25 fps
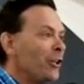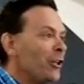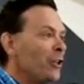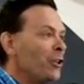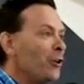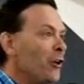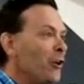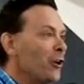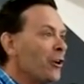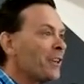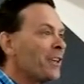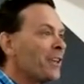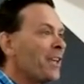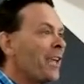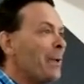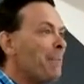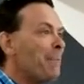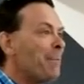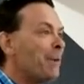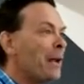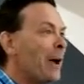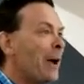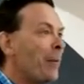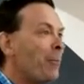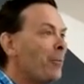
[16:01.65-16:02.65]
You're not
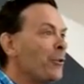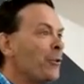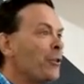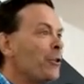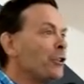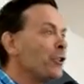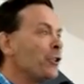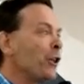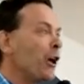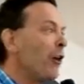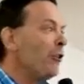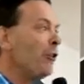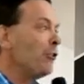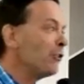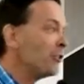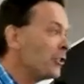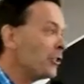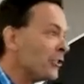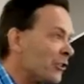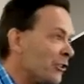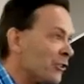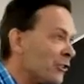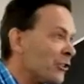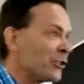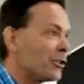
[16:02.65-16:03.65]
keeping up with the
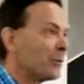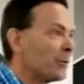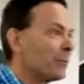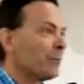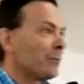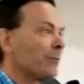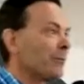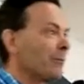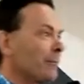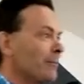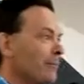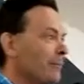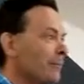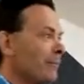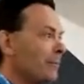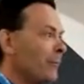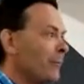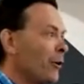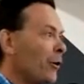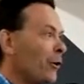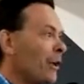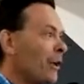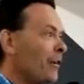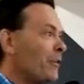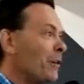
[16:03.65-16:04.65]
Joneses.
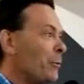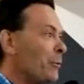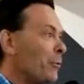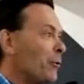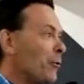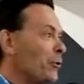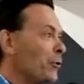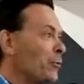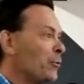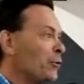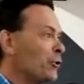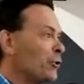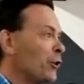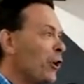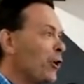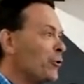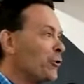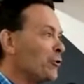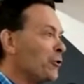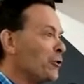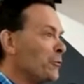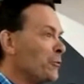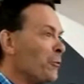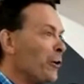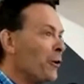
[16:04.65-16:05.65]
I don't have anybody called Jones
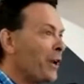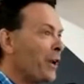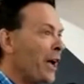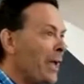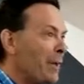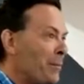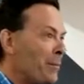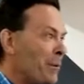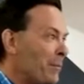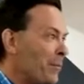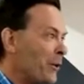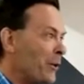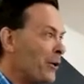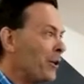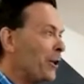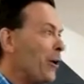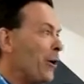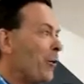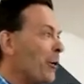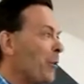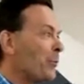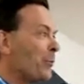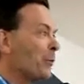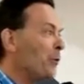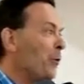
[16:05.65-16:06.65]
who's my neighbor, but you know
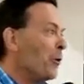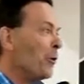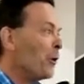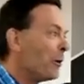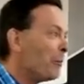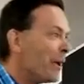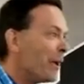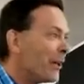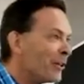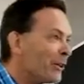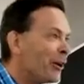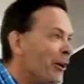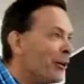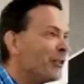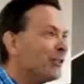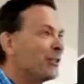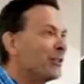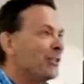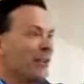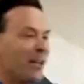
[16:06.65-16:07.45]
what I'm talking about, don't you?